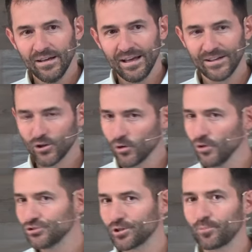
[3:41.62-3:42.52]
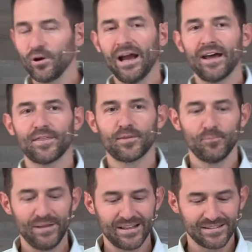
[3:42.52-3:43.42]
And don't hold your breath
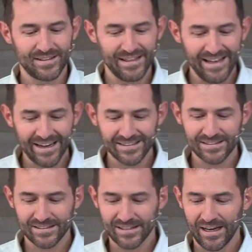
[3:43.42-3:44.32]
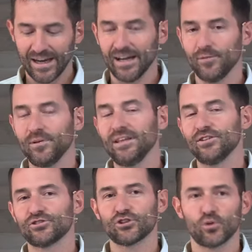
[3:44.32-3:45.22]
because the next time
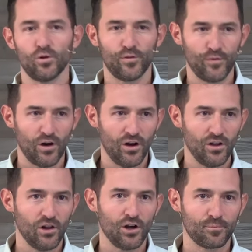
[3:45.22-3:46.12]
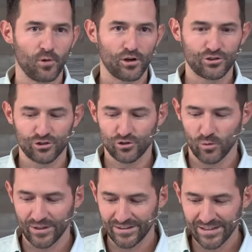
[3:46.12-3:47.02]
Easter will fall on March
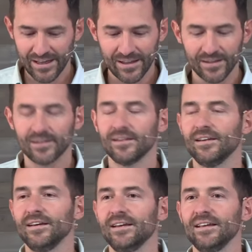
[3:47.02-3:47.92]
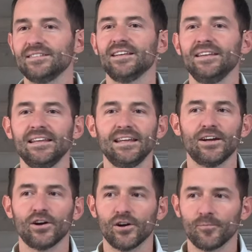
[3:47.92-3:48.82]
22nd is in the
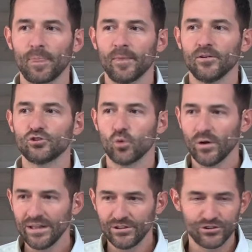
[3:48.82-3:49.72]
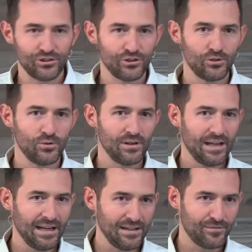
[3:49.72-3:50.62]
year
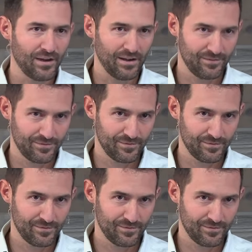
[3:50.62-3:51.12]
2285.